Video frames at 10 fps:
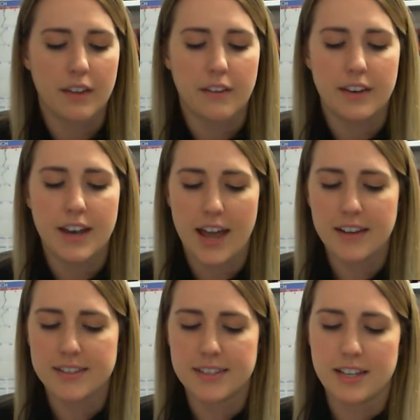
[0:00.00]

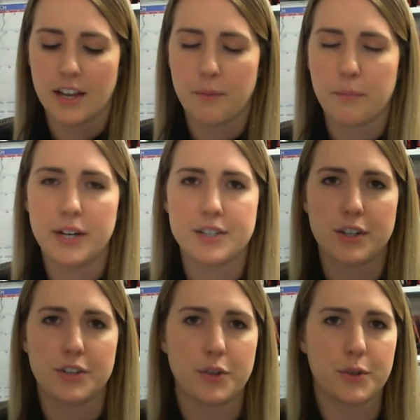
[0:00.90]
Next,
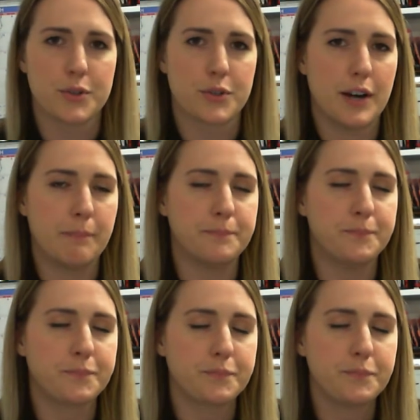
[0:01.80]
pre-surgical scrub.
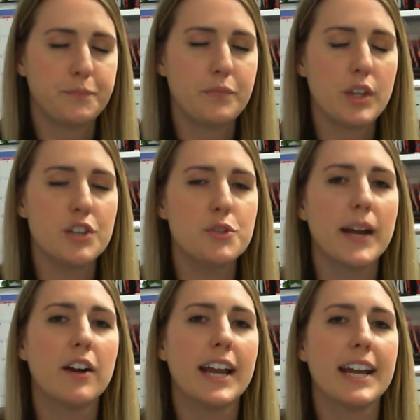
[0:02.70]
So at
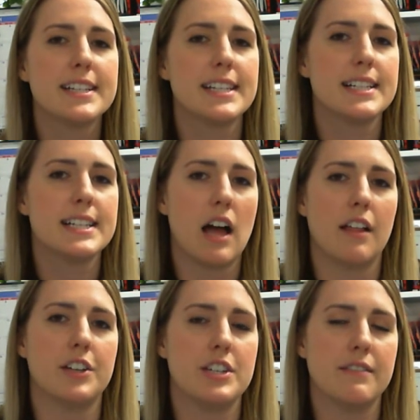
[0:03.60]
your
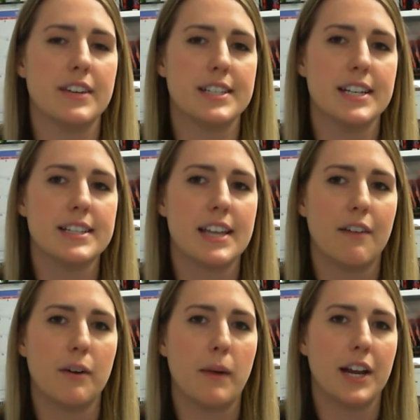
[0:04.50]
anesthesiology visits,
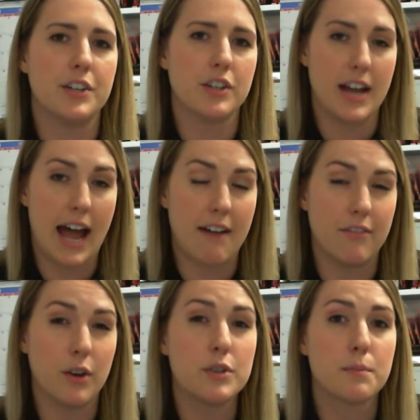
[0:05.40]
everybody should have
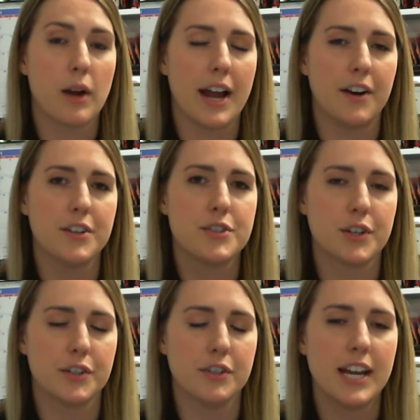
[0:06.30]
those prior to
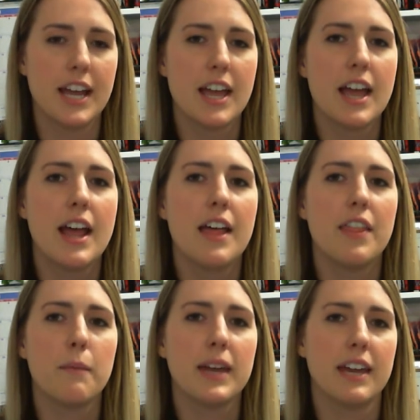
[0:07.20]
surgery.
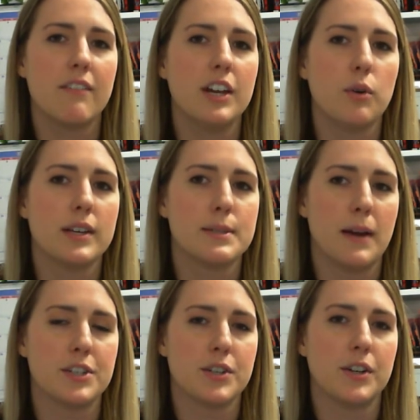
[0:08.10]
They'll be giving you a
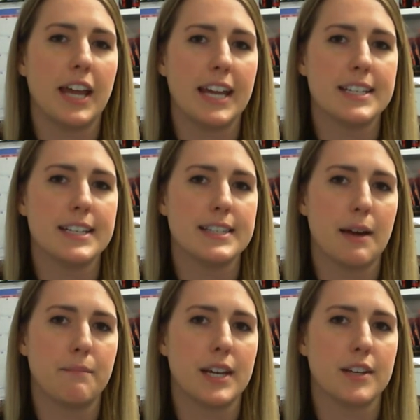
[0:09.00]
special
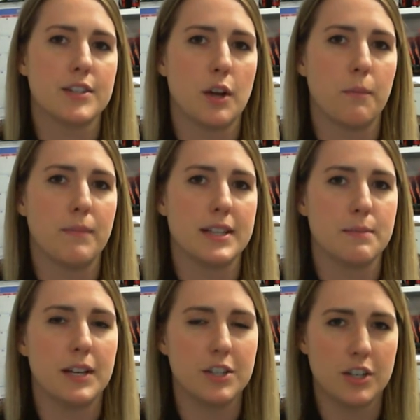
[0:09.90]
antiseptic soap that's
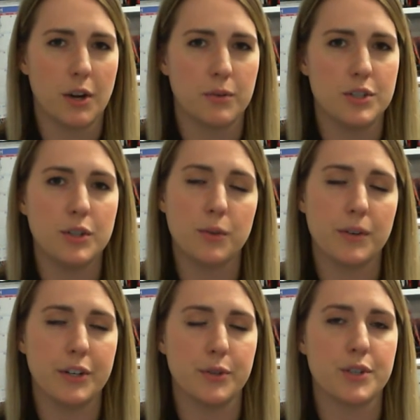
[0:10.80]
been shown to
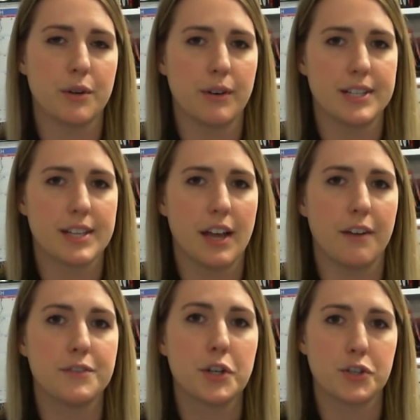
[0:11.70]
reduce your risk
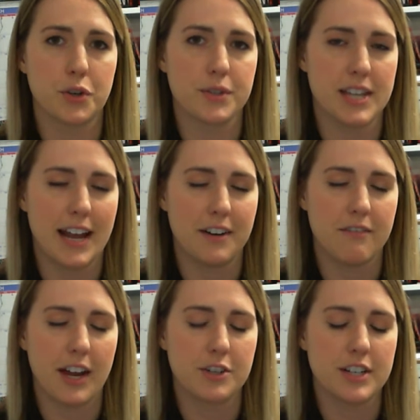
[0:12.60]
of surgical site
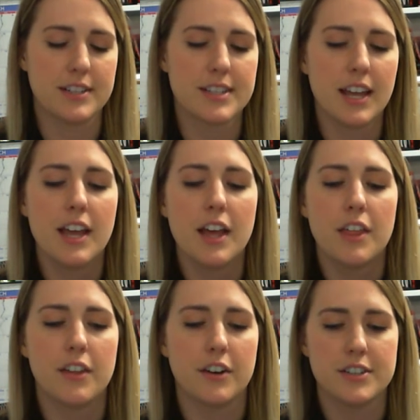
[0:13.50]
infections.
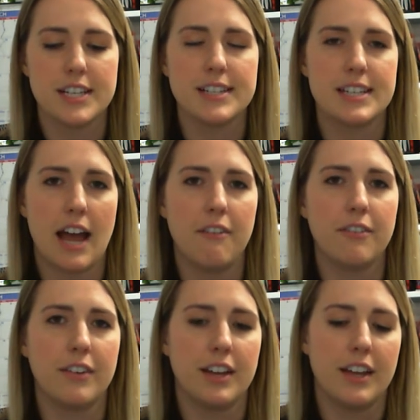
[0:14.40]
The nursing
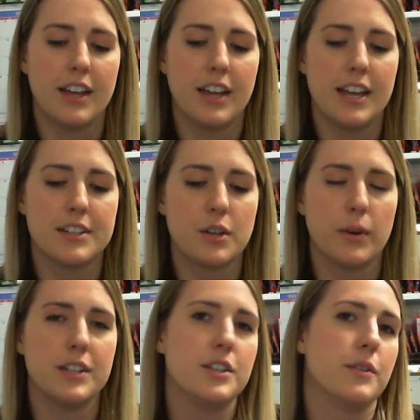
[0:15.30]
staff is
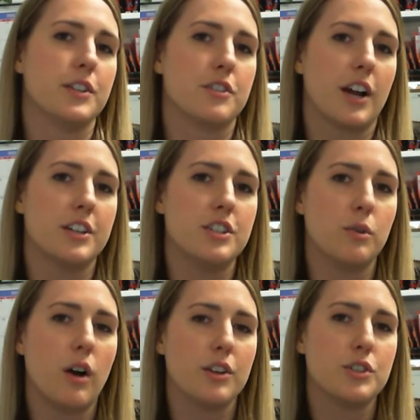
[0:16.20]
going to instruct
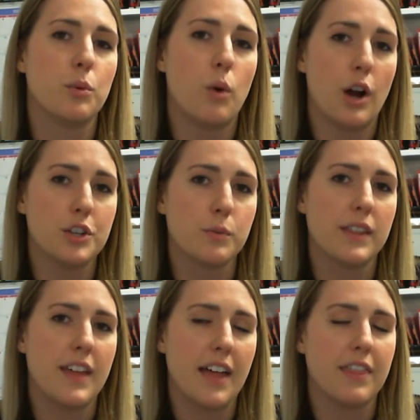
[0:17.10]
you to wash
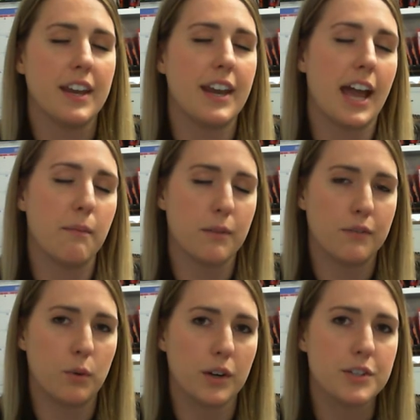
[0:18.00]
with that the night
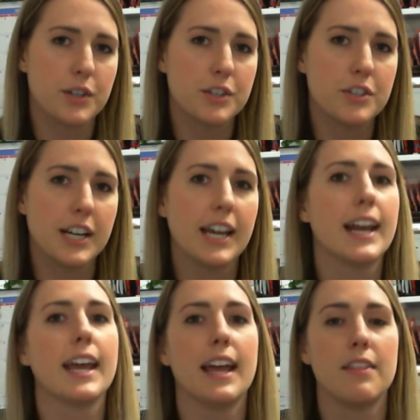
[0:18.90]
before surgery and
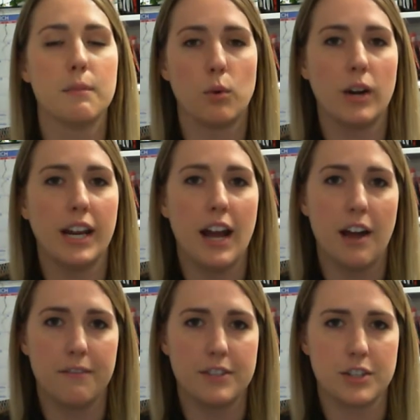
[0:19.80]
again the morning
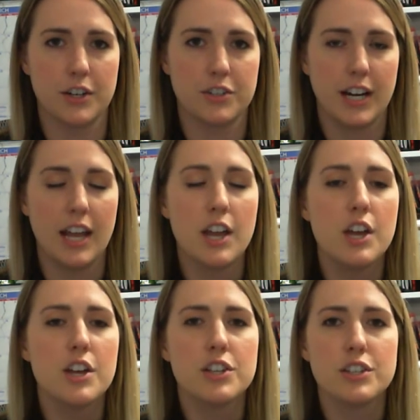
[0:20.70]
of surgery.
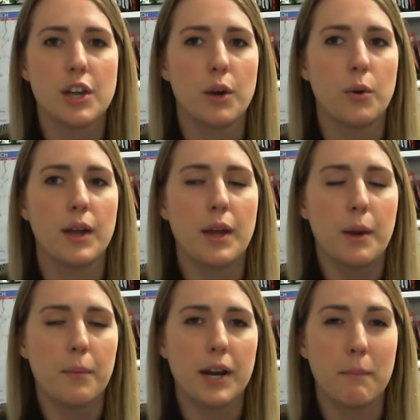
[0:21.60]
So
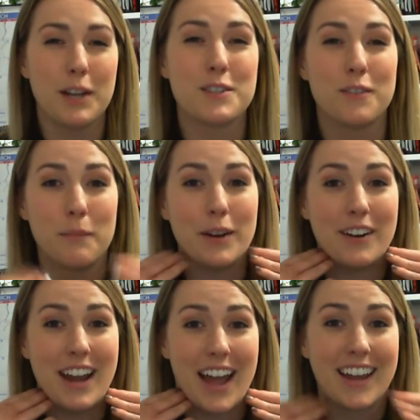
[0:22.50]
pretty much from your
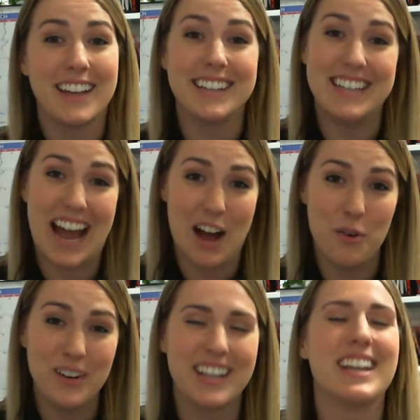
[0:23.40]
neck down
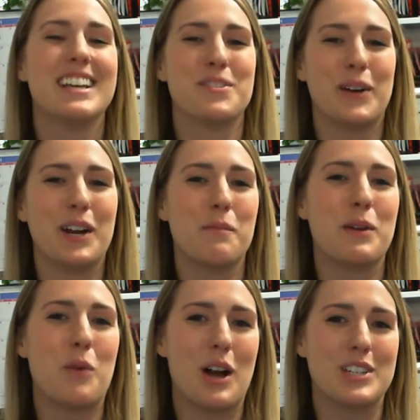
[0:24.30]
is where you'll be
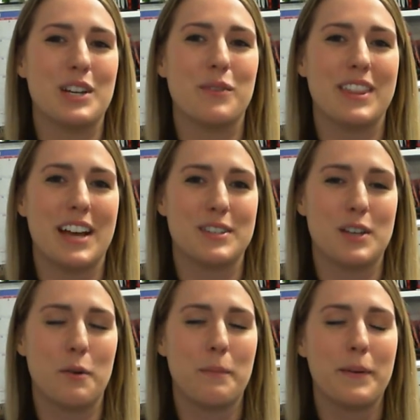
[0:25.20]
washing with that soap.